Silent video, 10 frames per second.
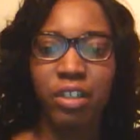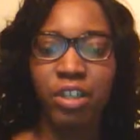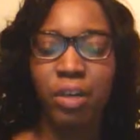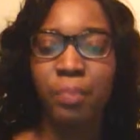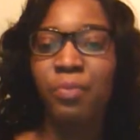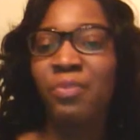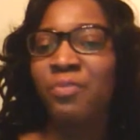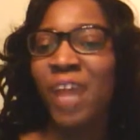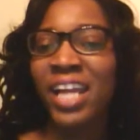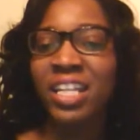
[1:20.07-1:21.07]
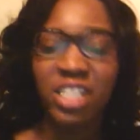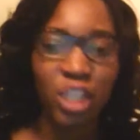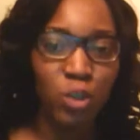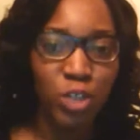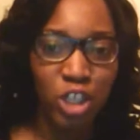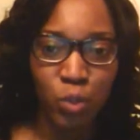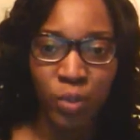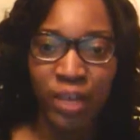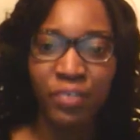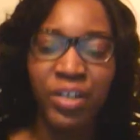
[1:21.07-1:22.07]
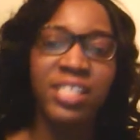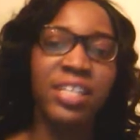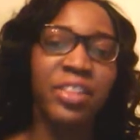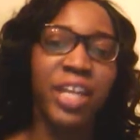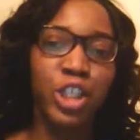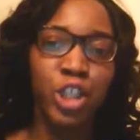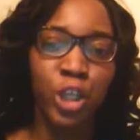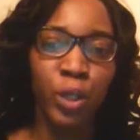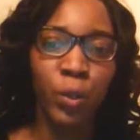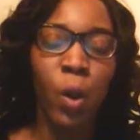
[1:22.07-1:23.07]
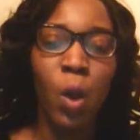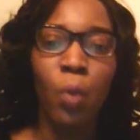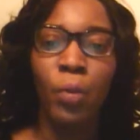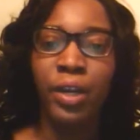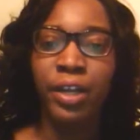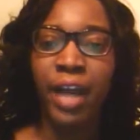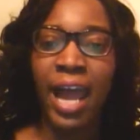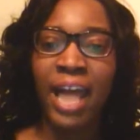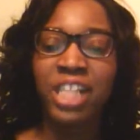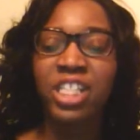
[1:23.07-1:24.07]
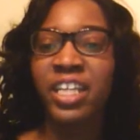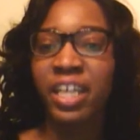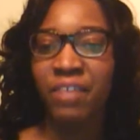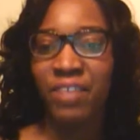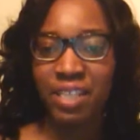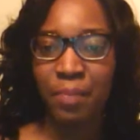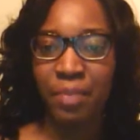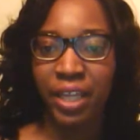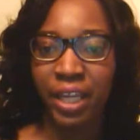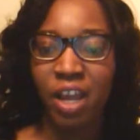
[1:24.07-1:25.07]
you know, providing a solution to whatever it is that they do, where you're actually giving something